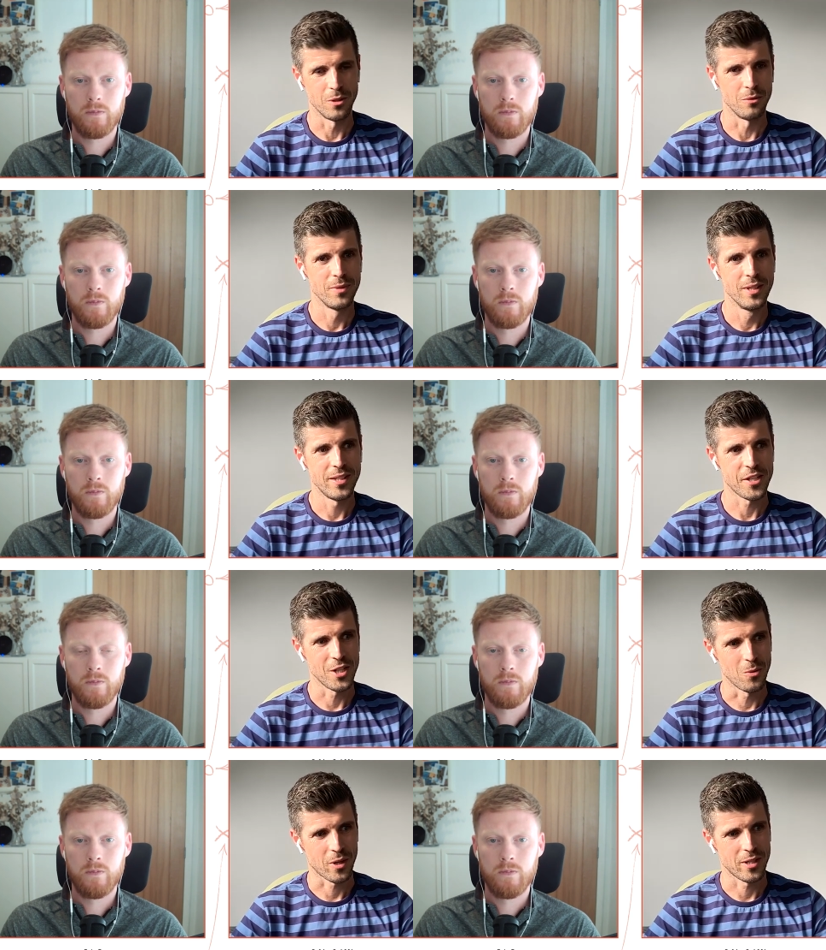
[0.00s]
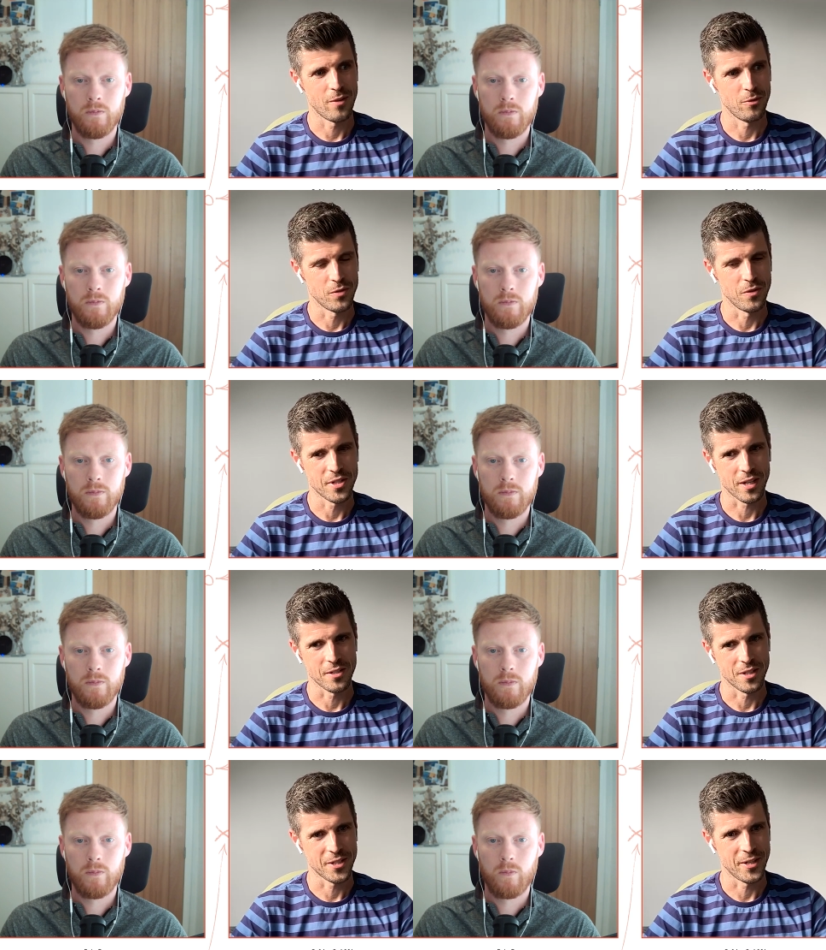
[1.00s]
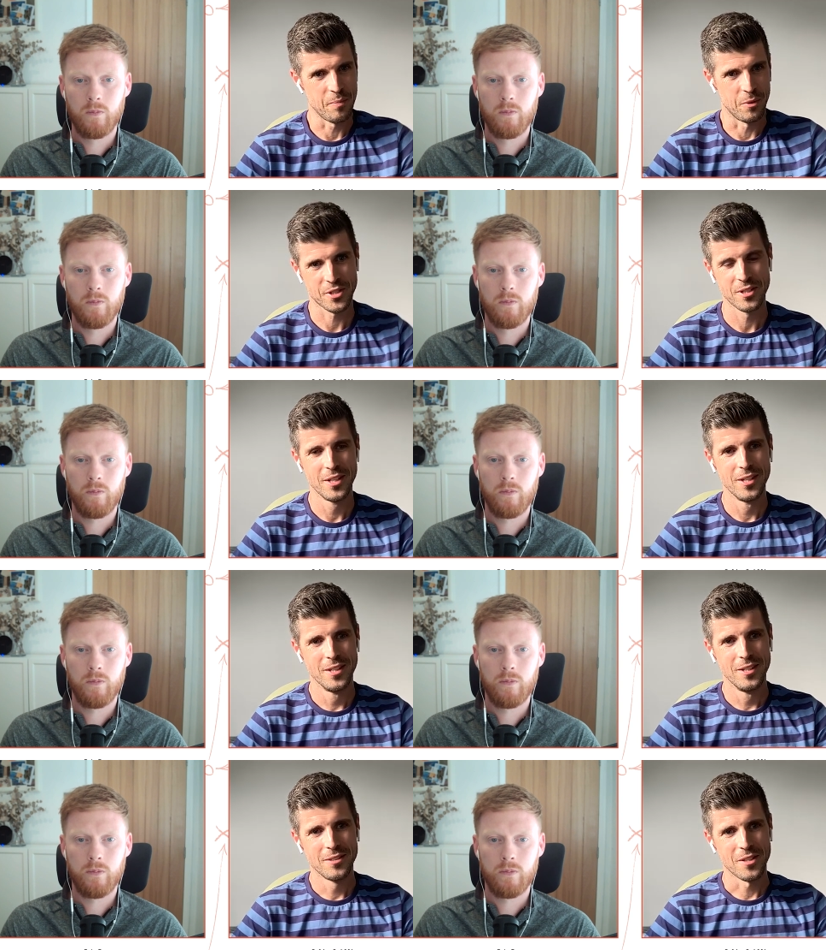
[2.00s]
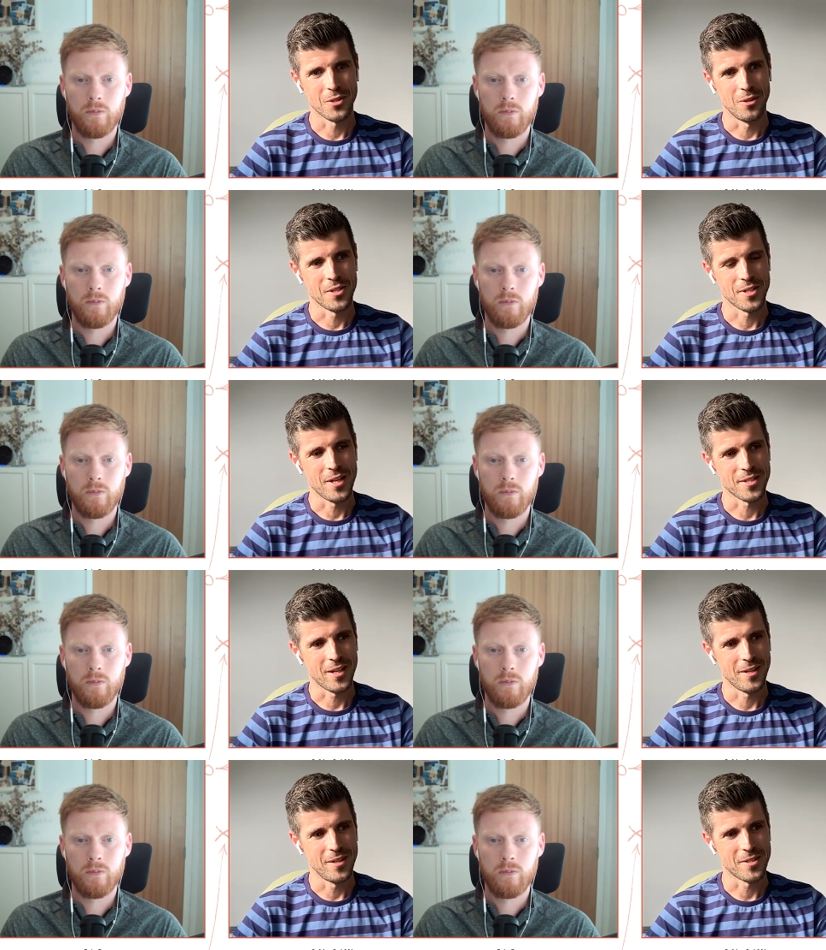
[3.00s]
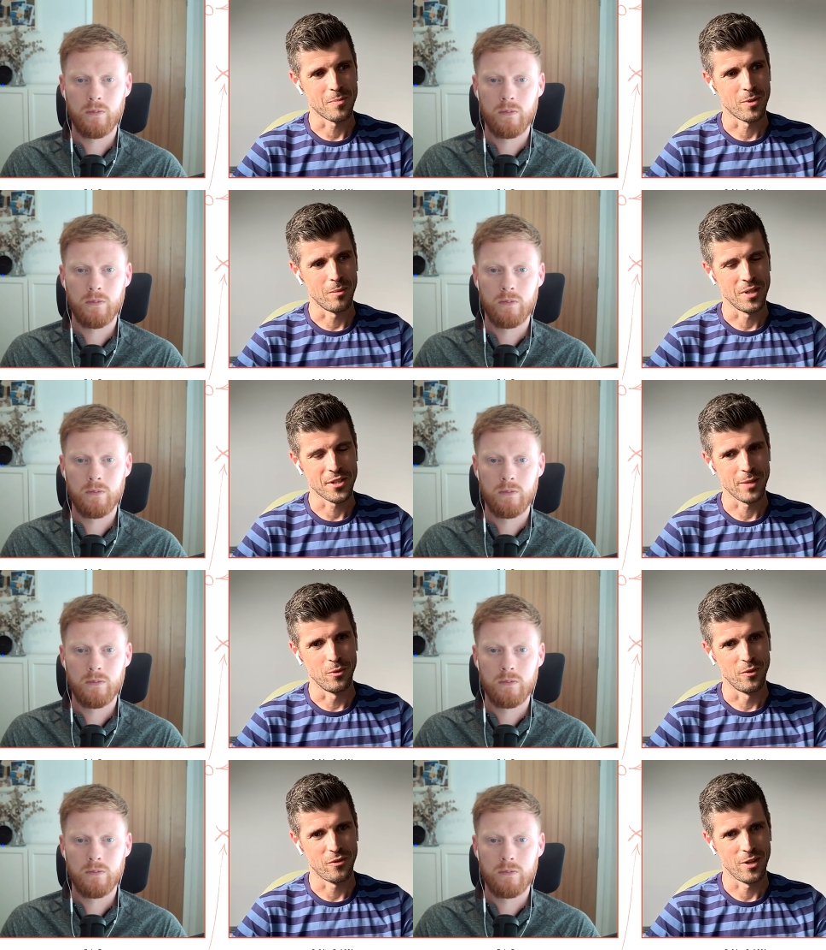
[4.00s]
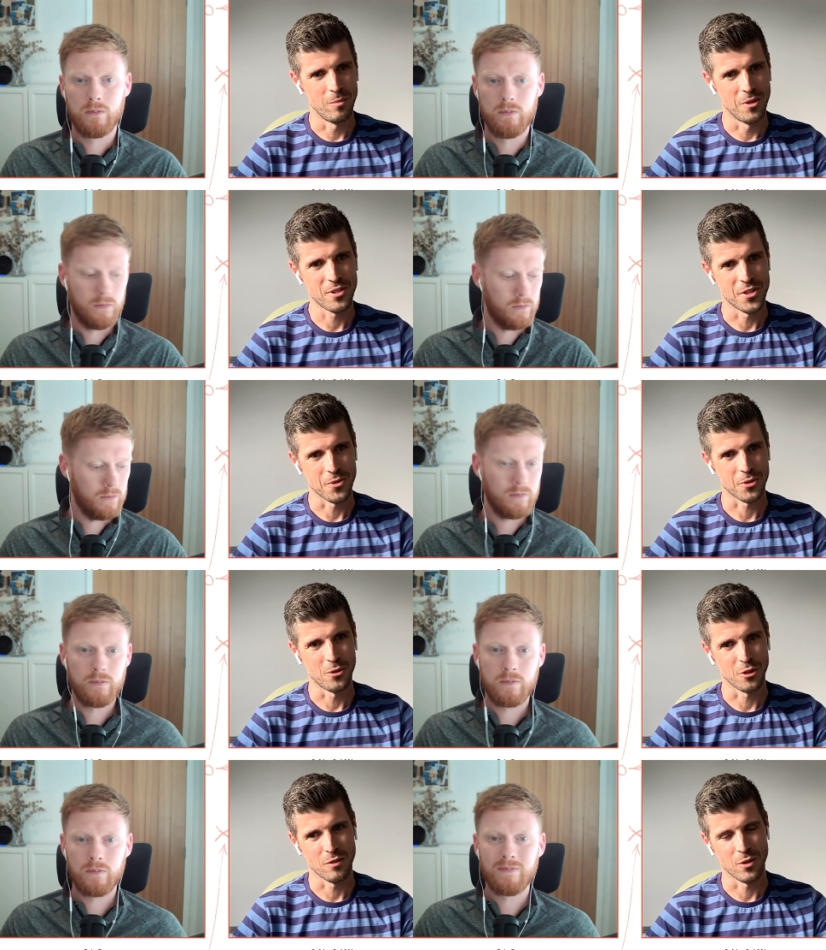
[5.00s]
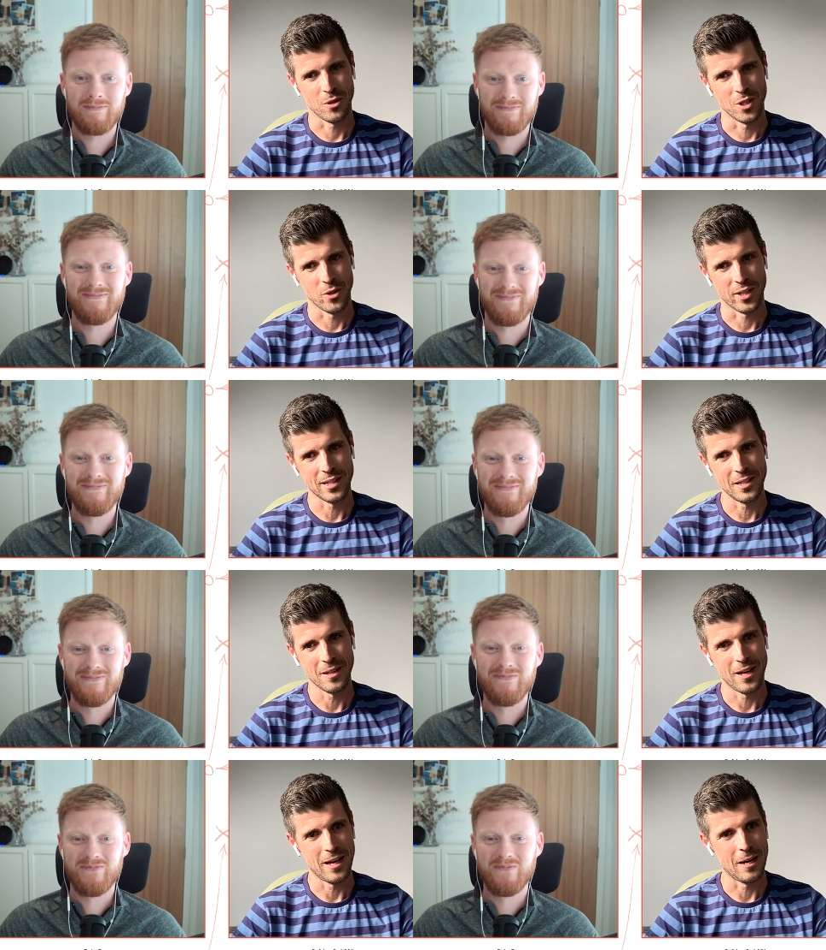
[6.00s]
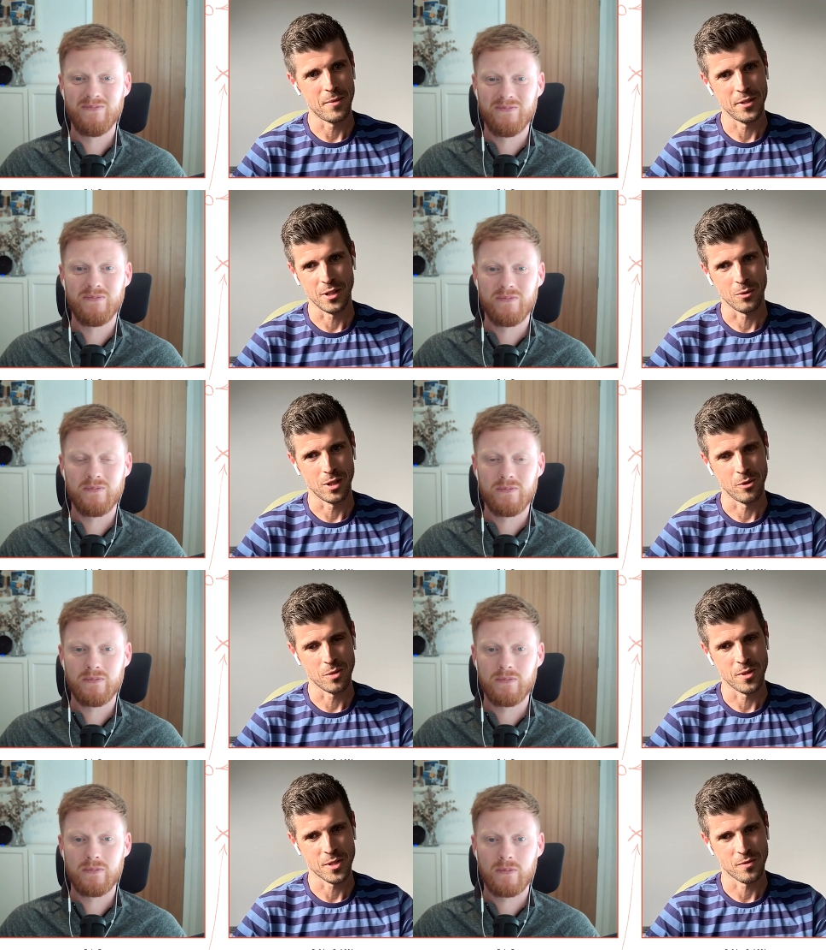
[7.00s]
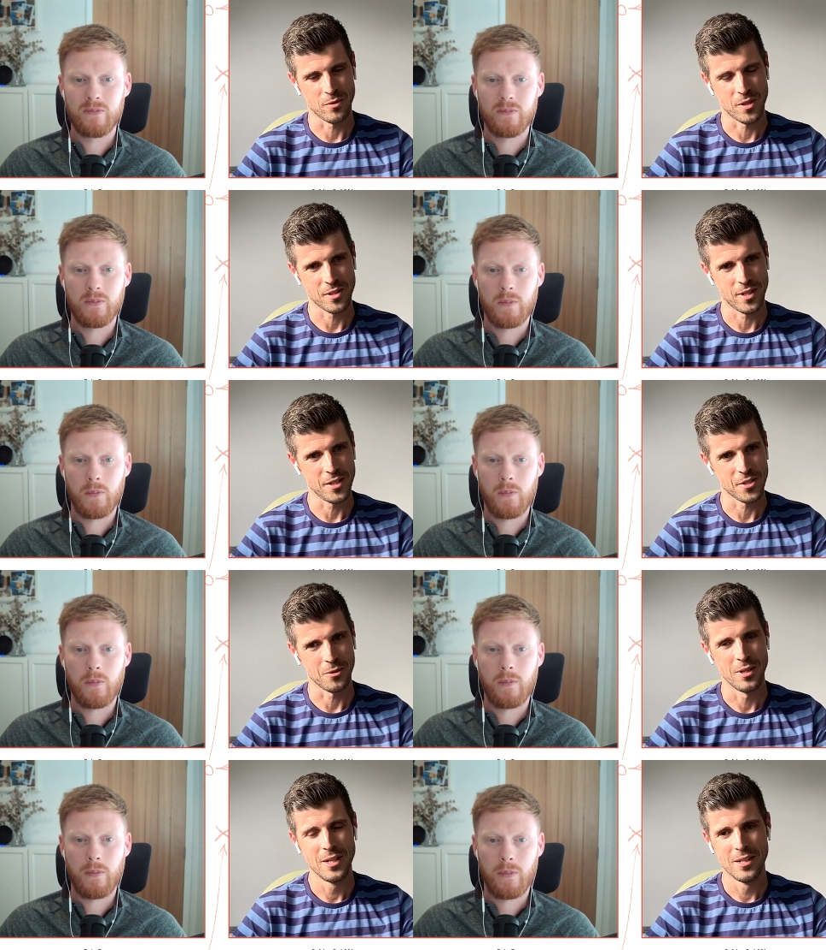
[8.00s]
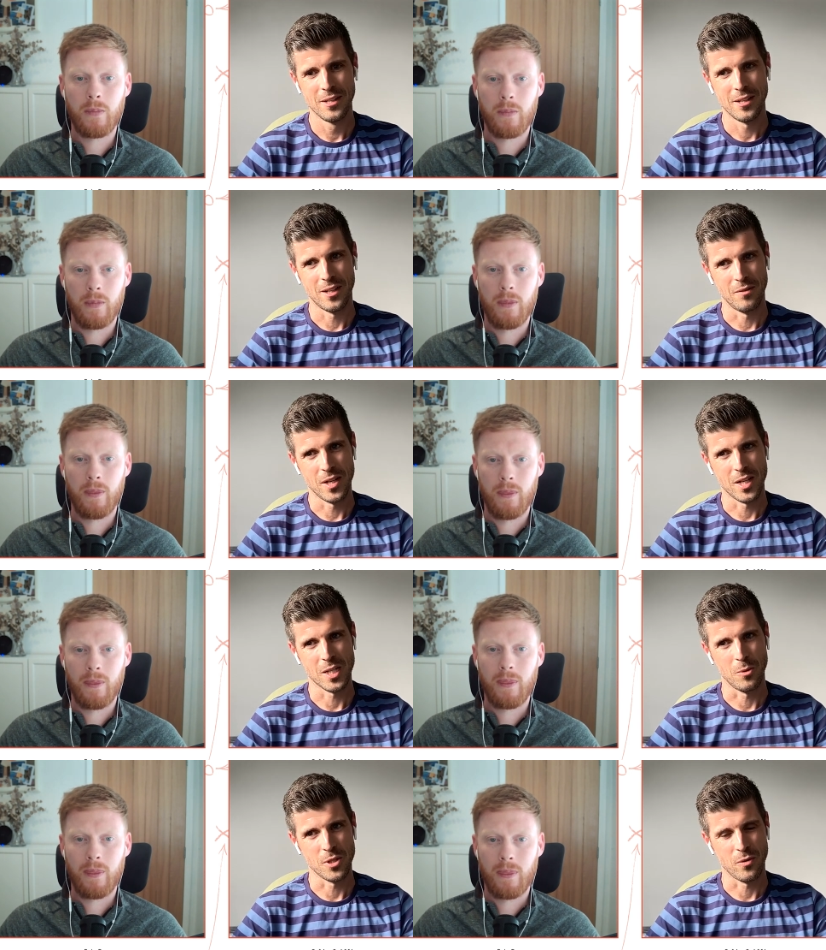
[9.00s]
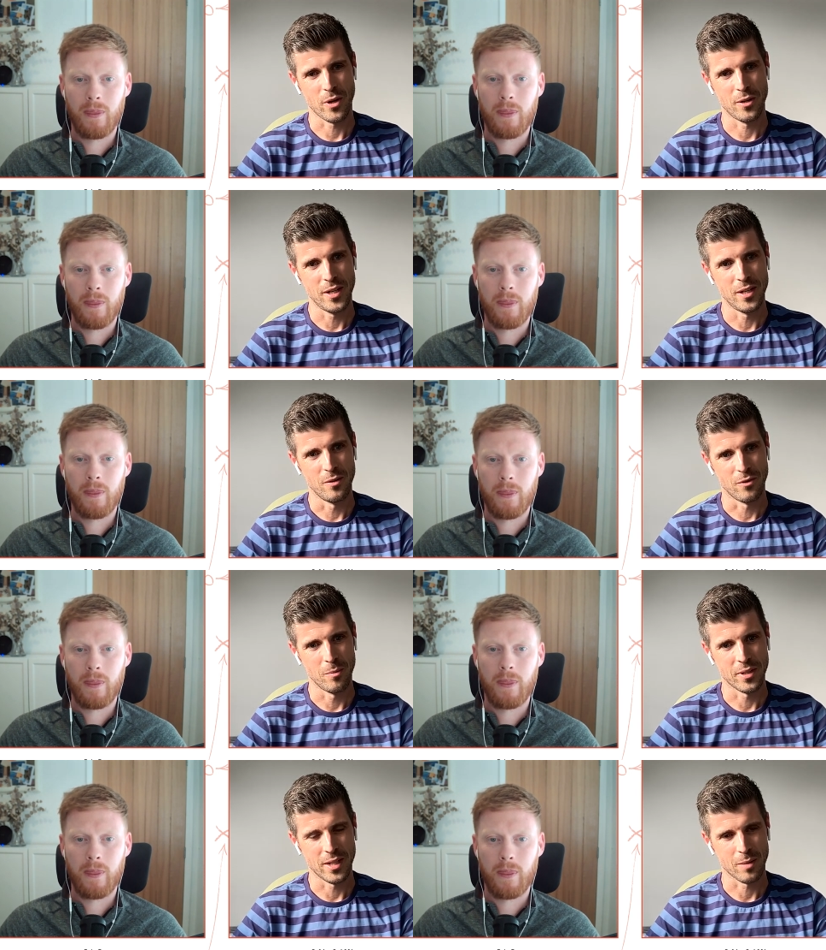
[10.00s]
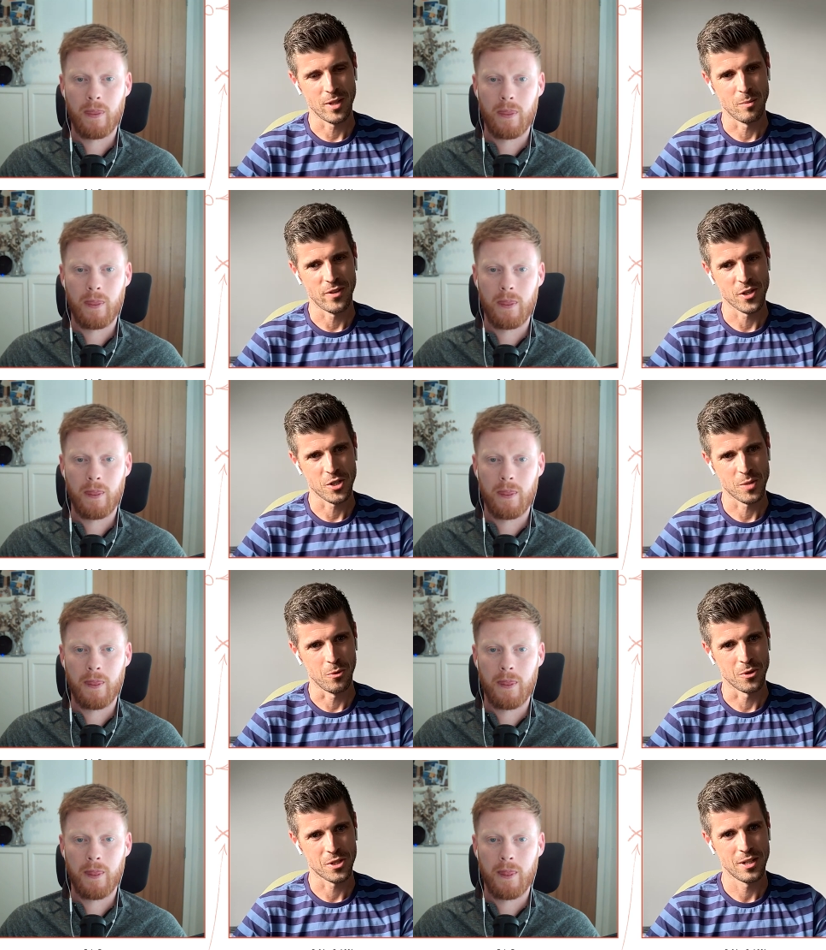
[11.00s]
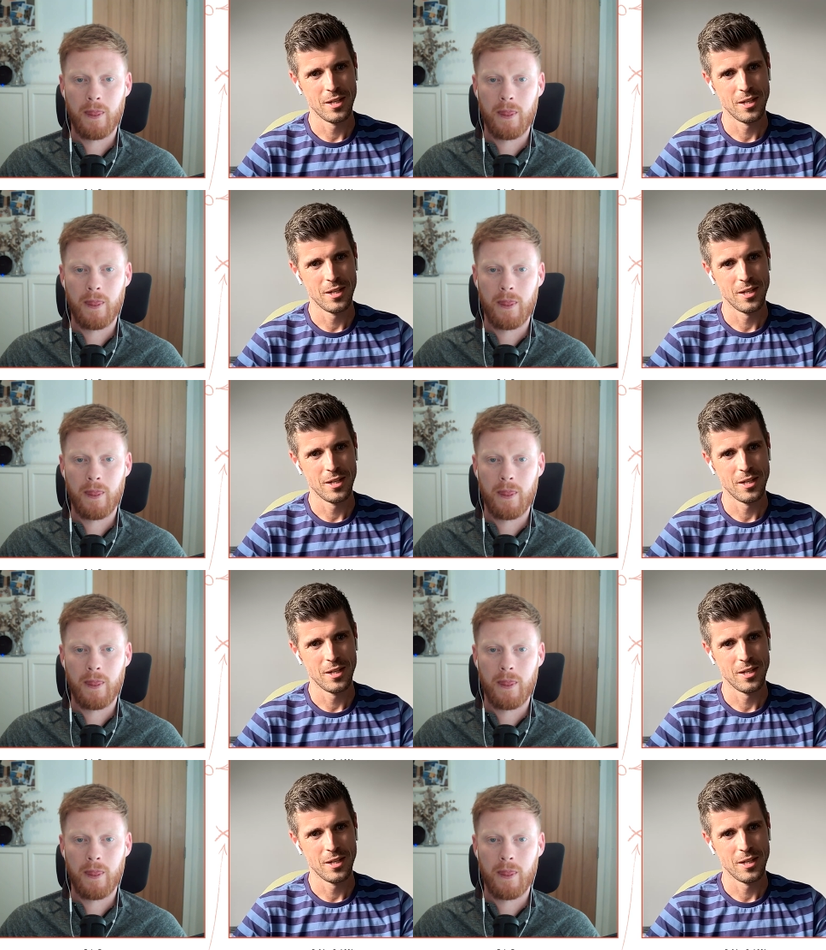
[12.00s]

Speaker 1: you know, yes, you're working hard for those few seconds at a time, but the soleus is a, is a it's predominantly type 1 fiber muscle, so it's going to recover quite quickly um, and you can go on about your business for the rest of the day. So, and, I, and I suppose if you are in, in an environment like in a professional sport,